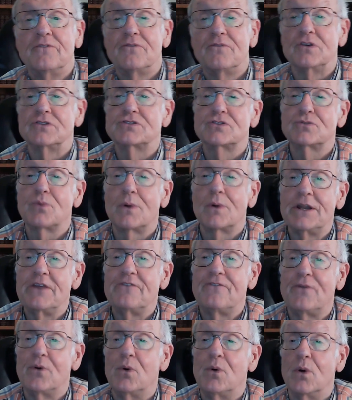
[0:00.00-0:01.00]
verse
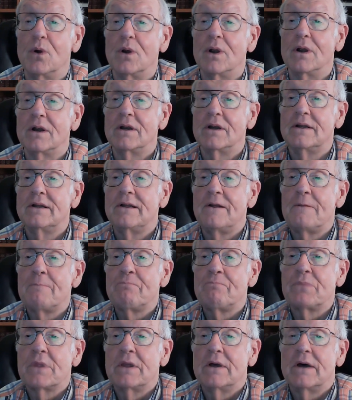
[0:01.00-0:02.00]
24.
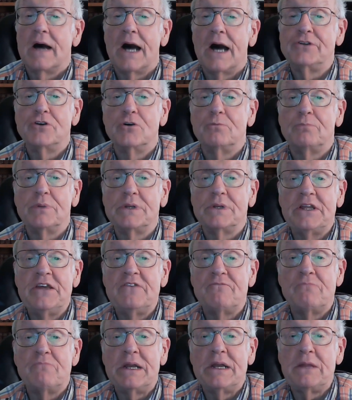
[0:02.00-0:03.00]
I don't
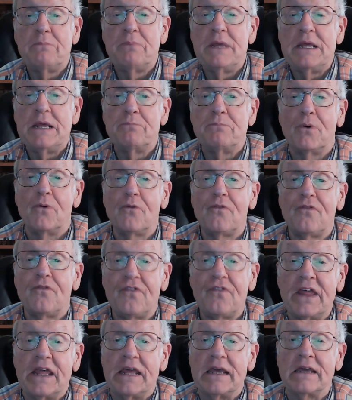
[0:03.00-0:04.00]
believe many people
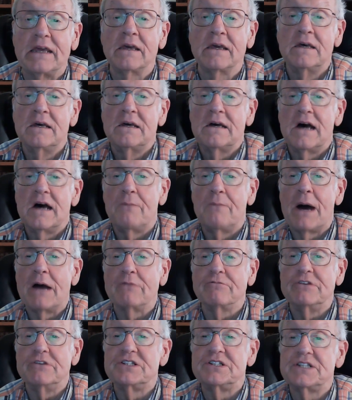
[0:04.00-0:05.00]
think
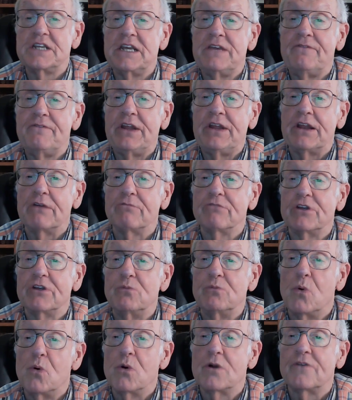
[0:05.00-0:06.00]
about receiving a
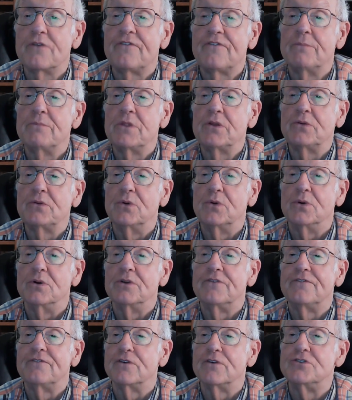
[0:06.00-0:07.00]
reward from the
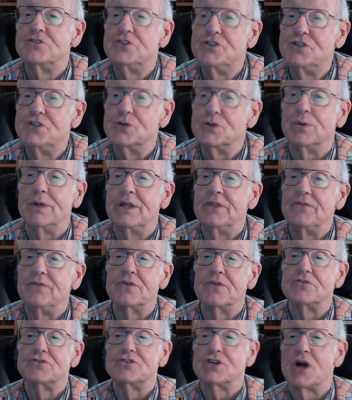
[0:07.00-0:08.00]
Lord for doing
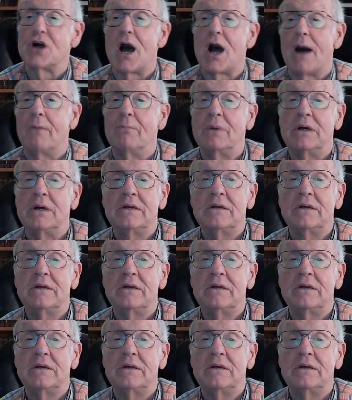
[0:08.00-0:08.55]
their job.